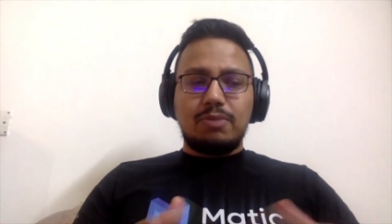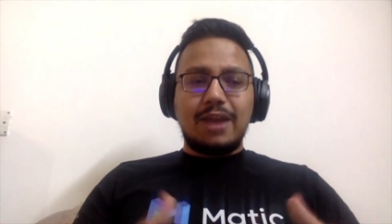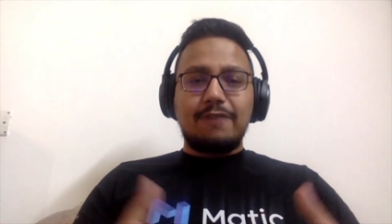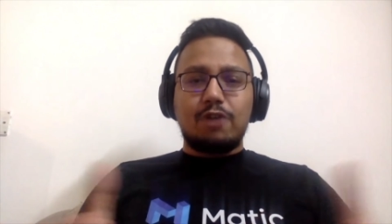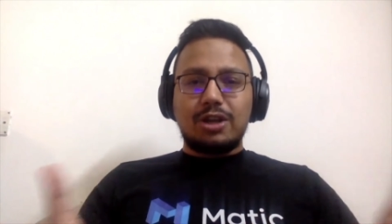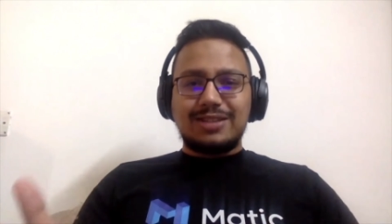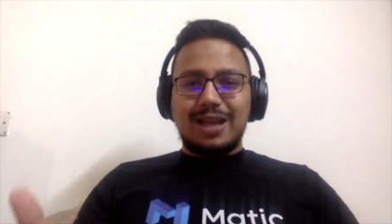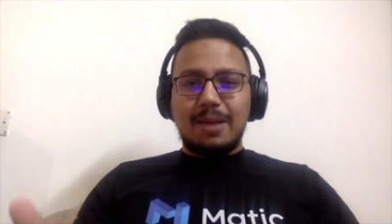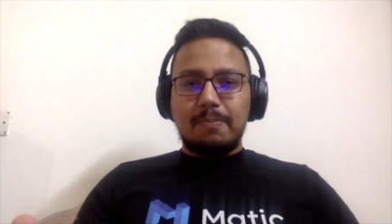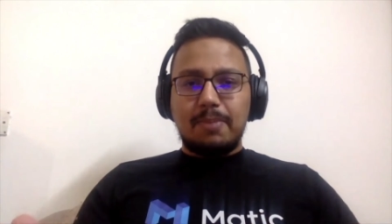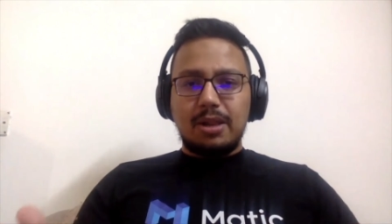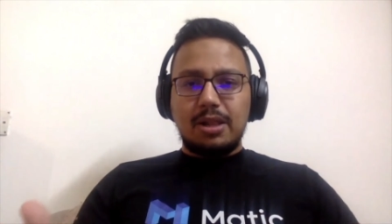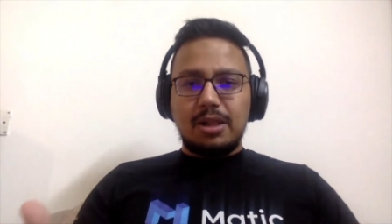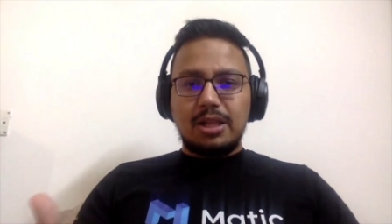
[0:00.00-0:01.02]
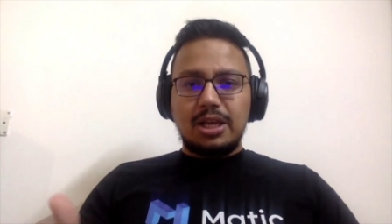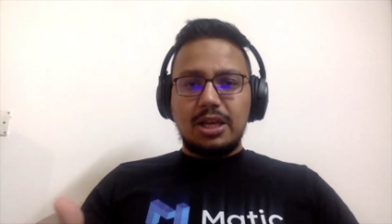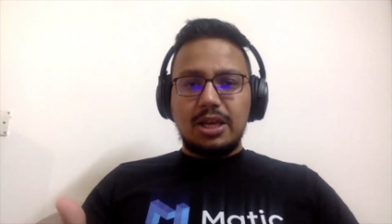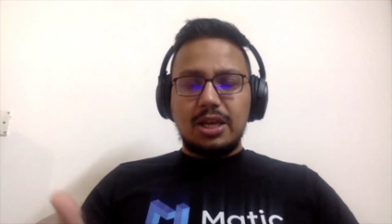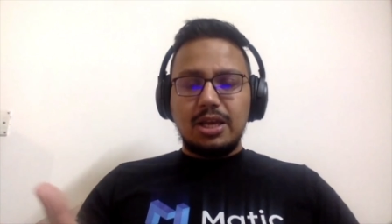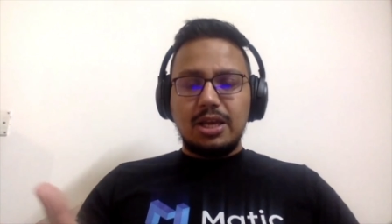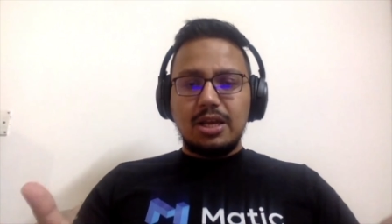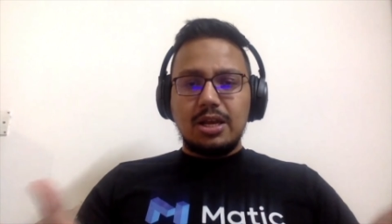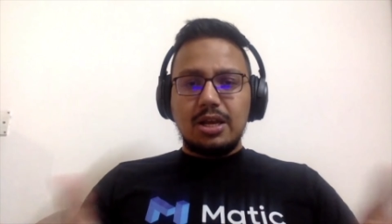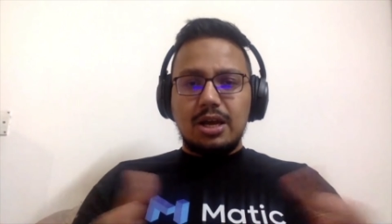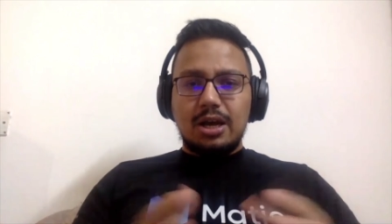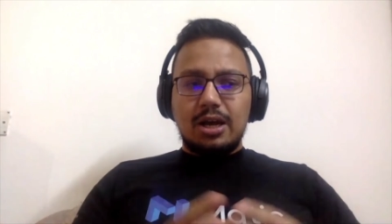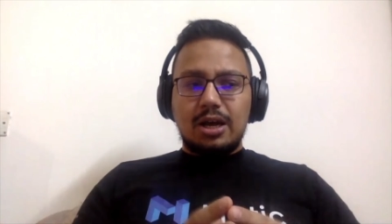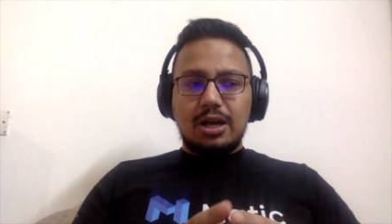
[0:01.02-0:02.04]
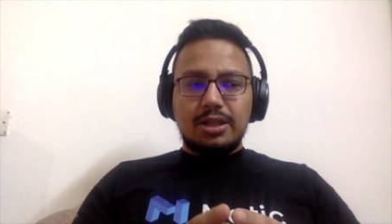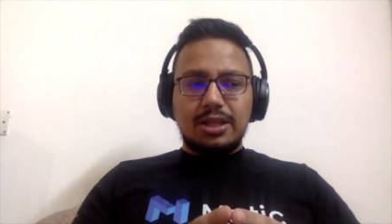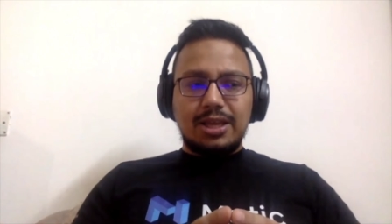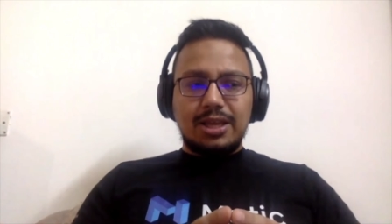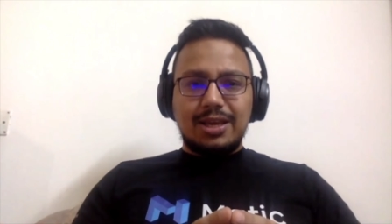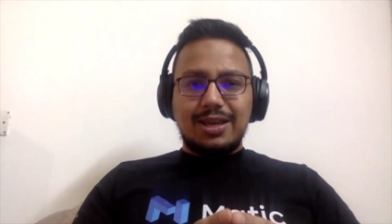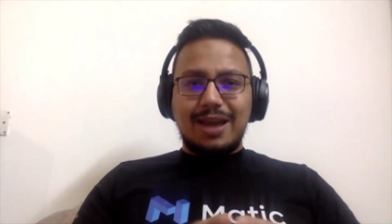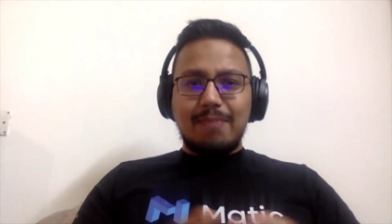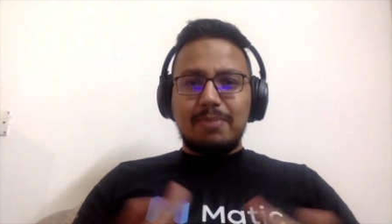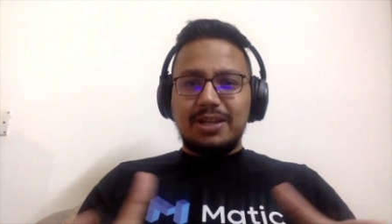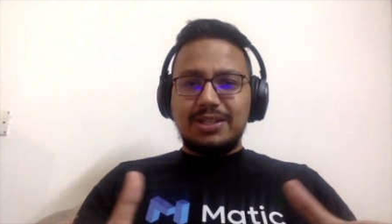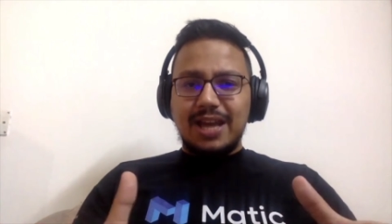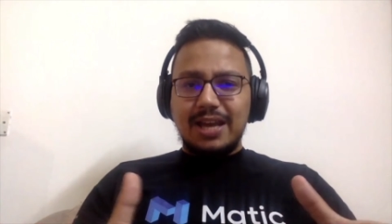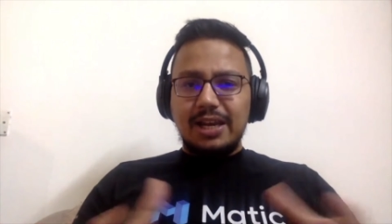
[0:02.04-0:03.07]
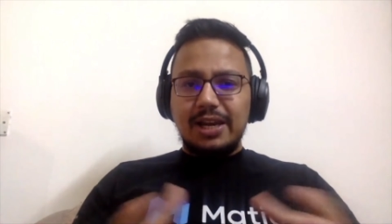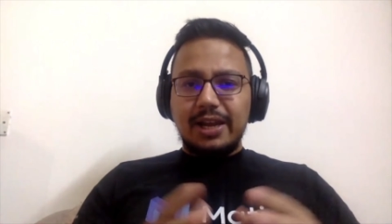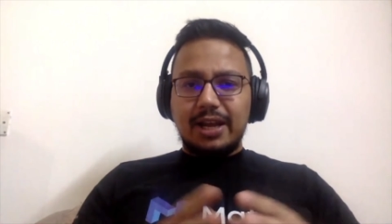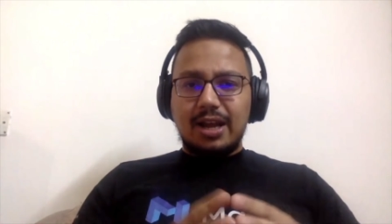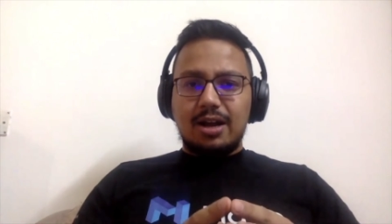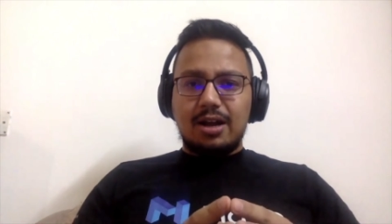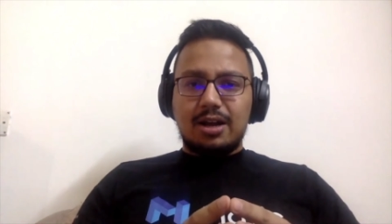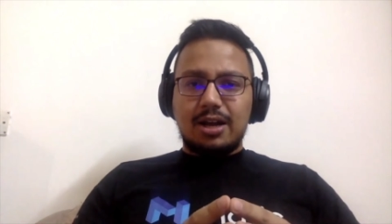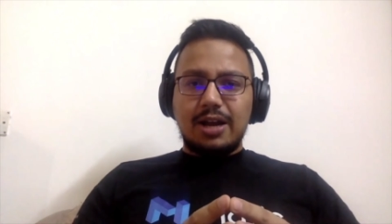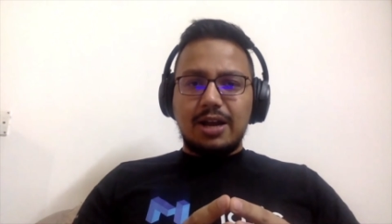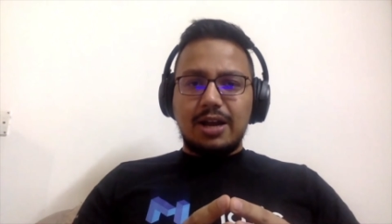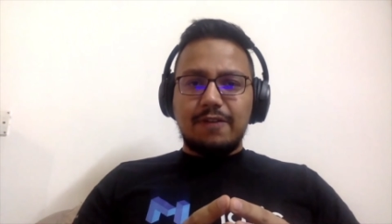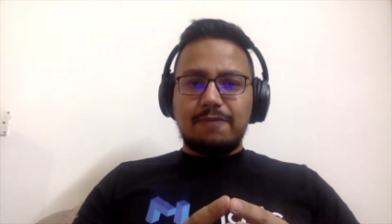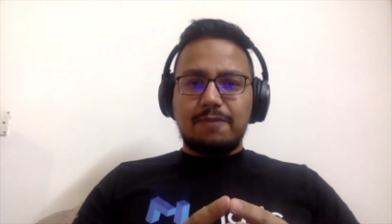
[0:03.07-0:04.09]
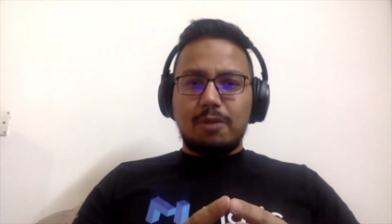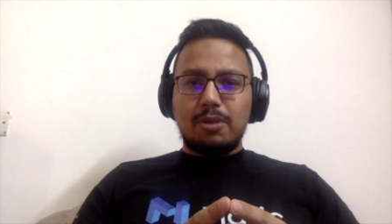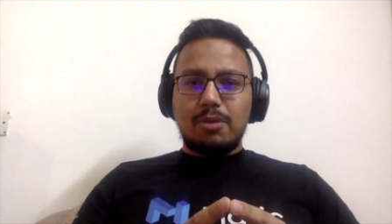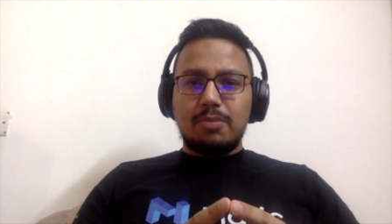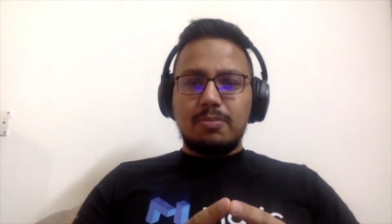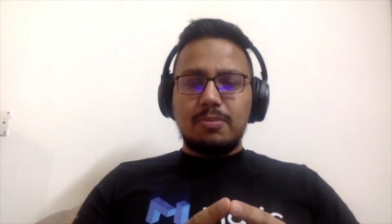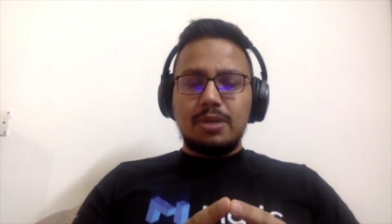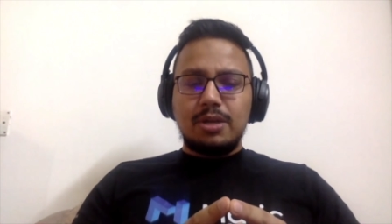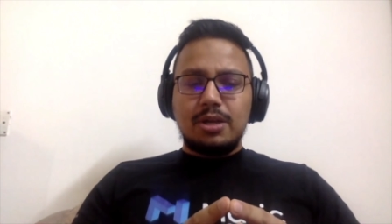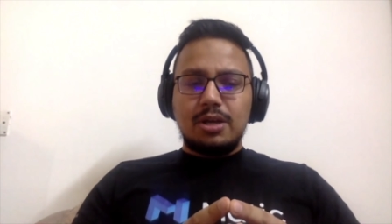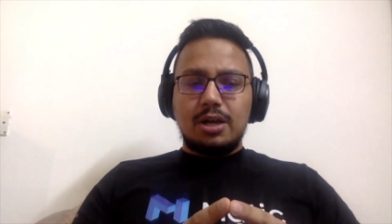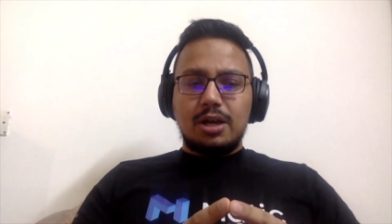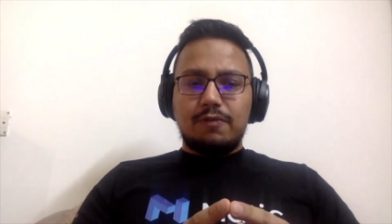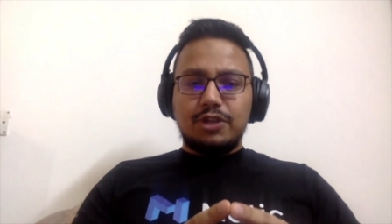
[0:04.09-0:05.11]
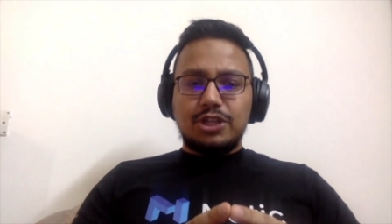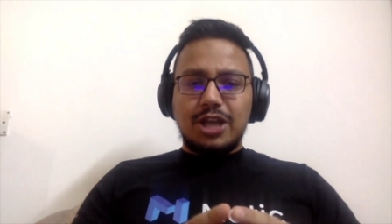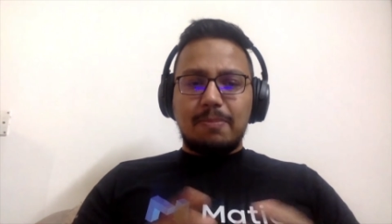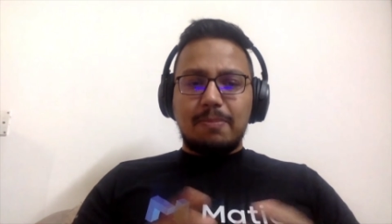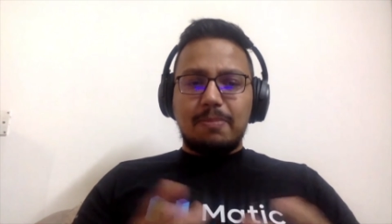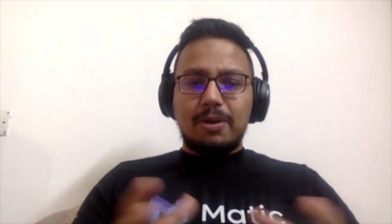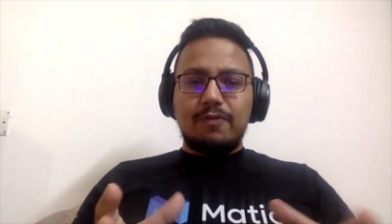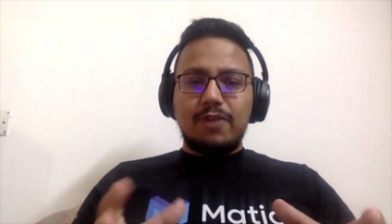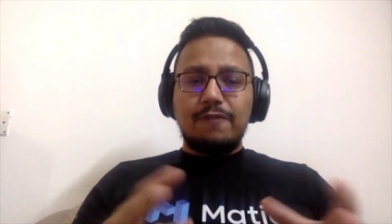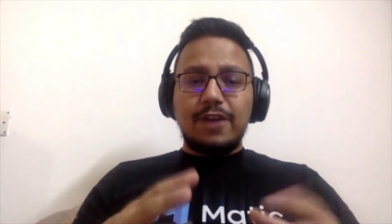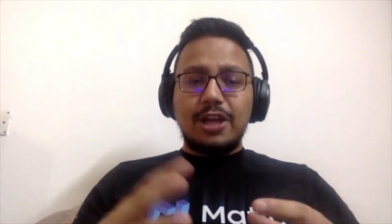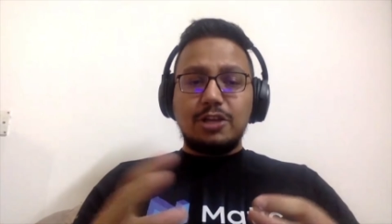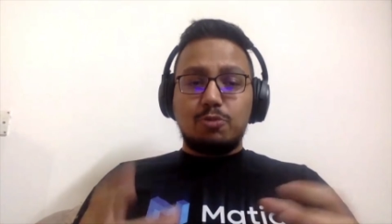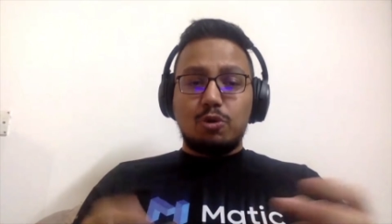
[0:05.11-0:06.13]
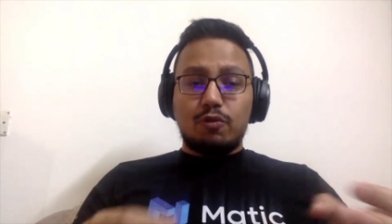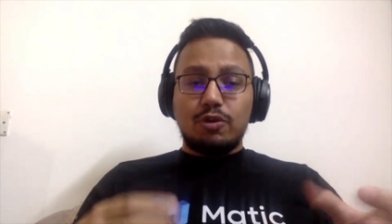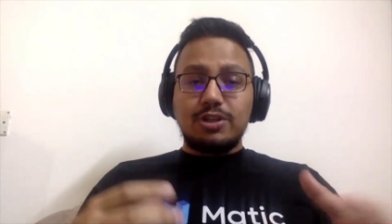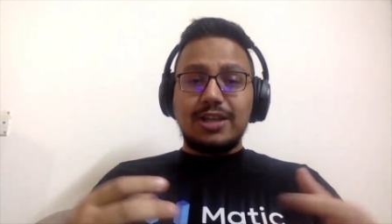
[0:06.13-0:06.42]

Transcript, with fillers: like for example the uh, the Cambridge Analytica kind of problem, uh, which happened where Facebook